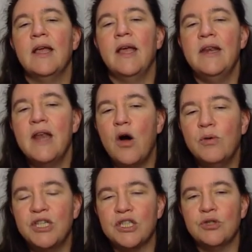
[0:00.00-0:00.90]
And now we're
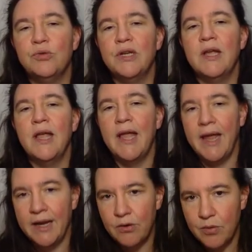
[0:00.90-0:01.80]
just doing
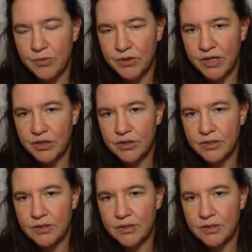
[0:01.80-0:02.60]
n computations.